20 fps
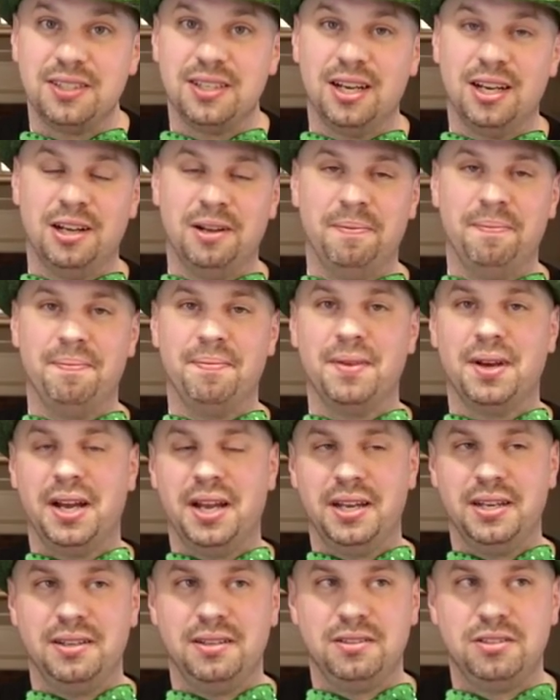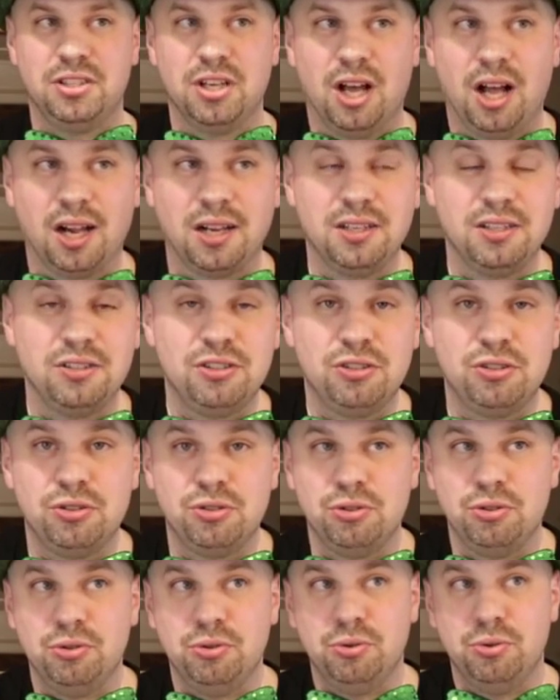I talked
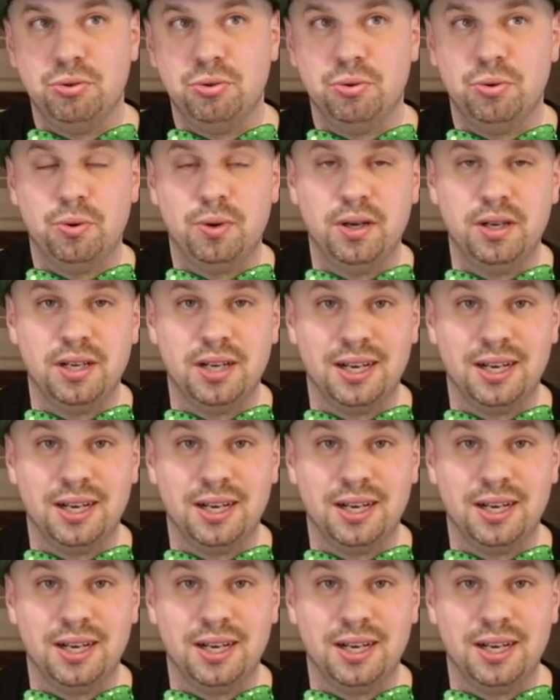to